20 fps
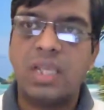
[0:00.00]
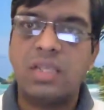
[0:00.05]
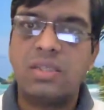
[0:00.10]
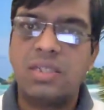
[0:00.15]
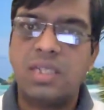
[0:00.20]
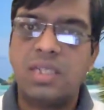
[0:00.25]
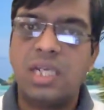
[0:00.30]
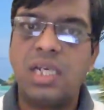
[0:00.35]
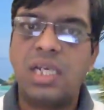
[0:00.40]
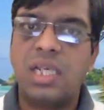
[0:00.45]

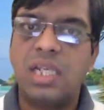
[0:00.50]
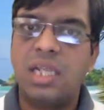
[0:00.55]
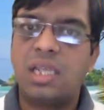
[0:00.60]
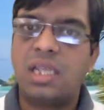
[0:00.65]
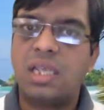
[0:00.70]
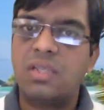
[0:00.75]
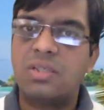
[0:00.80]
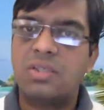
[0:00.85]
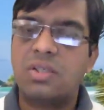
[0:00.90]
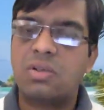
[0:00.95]
is seen in the
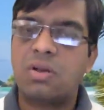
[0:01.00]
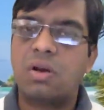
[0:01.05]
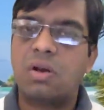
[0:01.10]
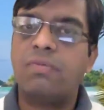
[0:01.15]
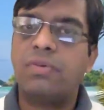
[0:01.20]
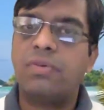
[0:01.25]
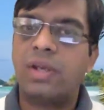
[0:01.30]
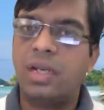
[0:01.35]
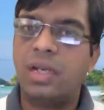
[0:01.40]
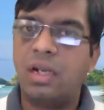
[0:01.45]
cases
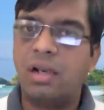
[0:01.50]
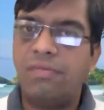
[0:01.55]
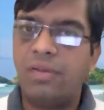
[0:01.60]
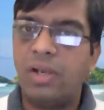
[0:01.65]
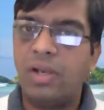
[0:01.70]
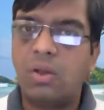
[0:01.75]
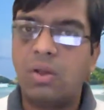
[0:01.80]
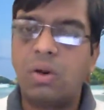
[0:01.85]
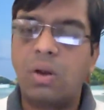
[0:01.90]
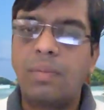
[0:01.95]
of renal
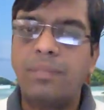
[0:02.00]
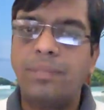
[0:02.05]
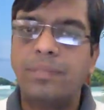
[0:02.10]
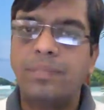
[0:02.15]
failure.